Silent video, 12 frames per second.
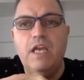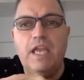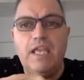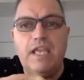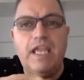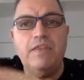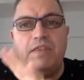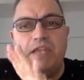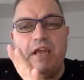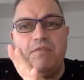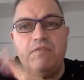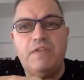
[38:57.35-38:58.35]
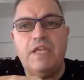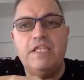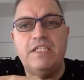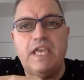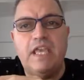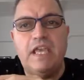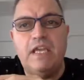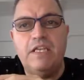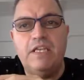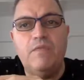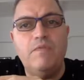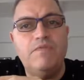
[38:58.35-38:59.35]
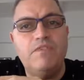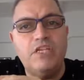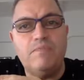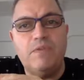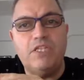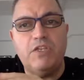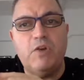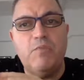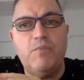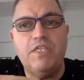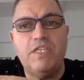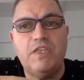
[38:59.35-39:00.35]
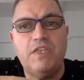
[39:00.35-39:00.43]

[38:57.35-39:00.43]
and again, the other thing is that uh, you know we've just been so busy.